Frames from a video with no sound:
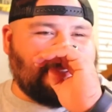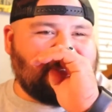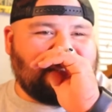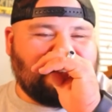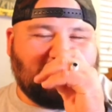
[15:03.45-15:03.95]

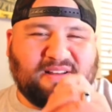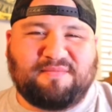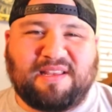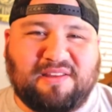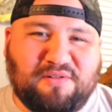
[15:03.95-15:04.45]
So I'm
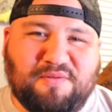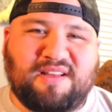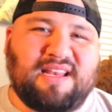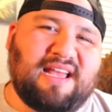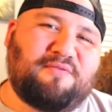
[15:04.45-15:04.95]
like, you know
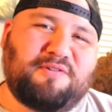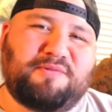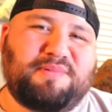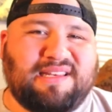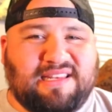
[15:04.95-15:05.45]
what? I want
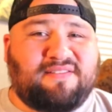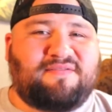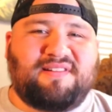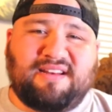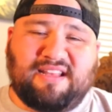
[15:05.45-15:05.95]
to be different,